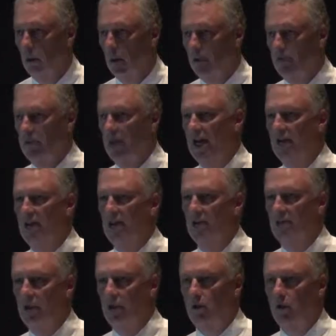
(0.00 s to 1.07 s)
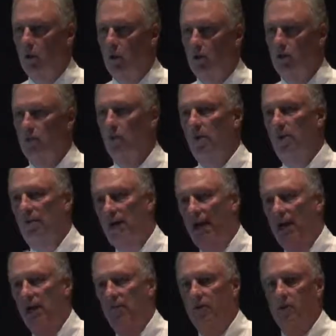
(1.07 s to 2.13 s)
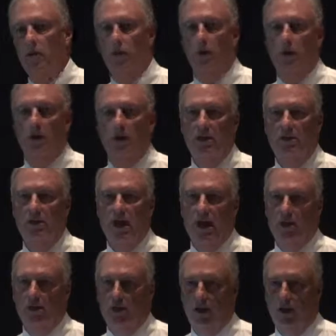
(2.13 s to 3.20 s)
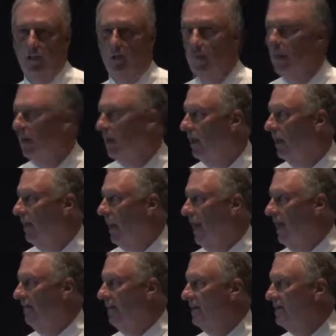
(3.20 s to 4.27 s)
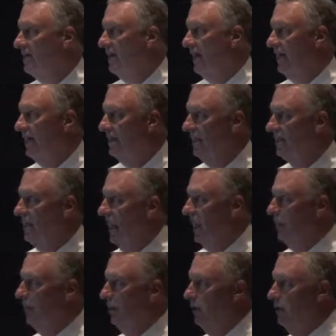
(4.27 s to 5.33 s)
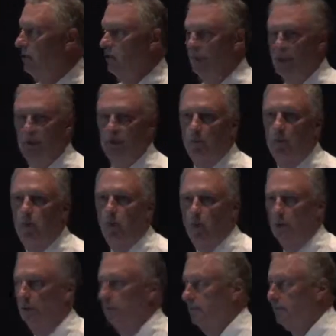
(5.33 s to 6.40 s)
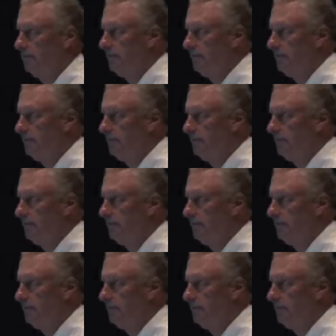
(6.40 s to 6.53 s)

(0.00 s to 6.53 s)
objectives and goals with that of your organization and having a seat at the table is important.